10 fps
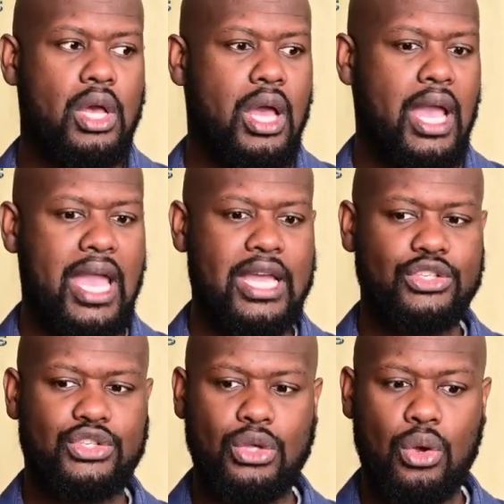And,
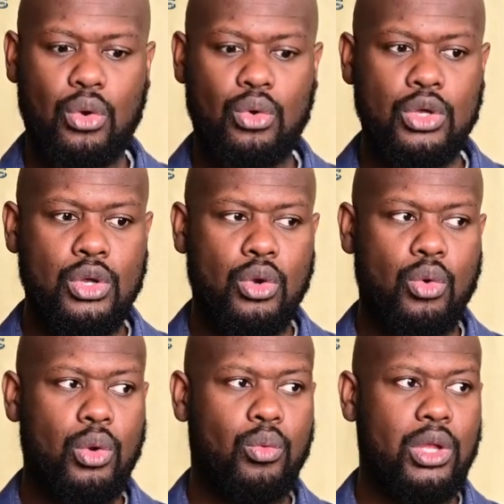so
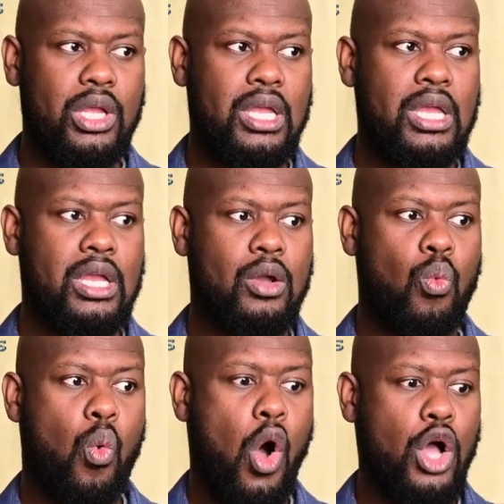we
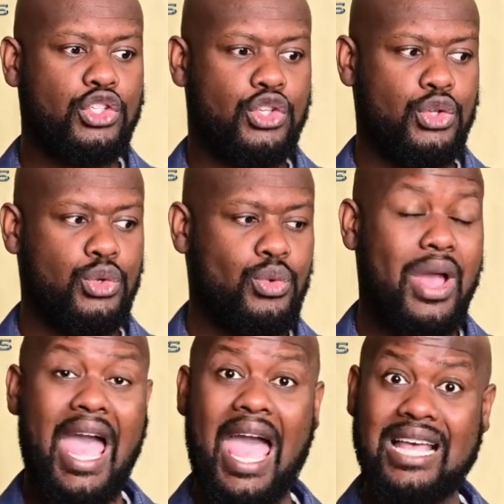want to,
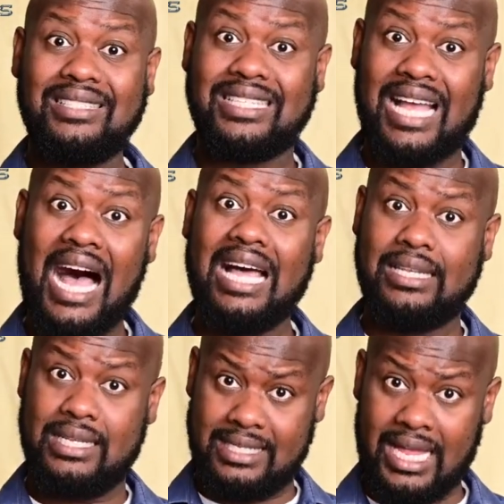as God
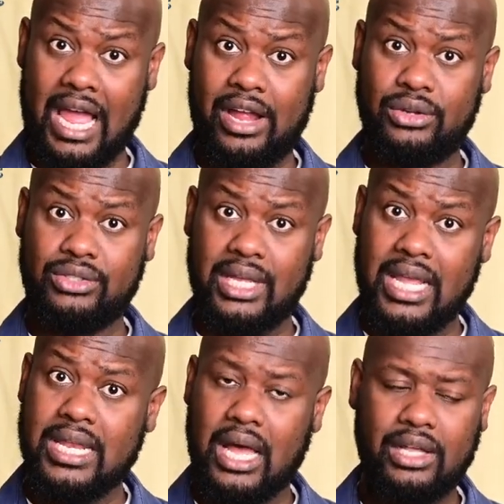desires
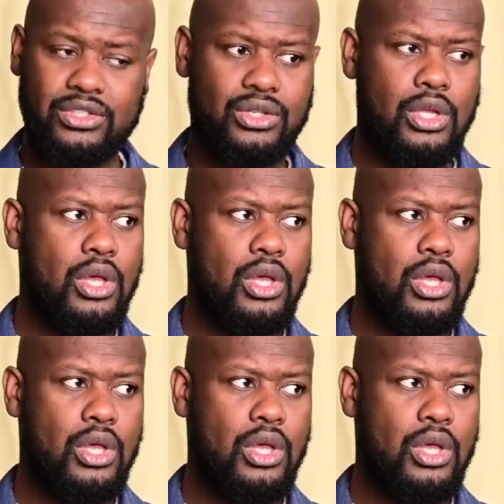in us,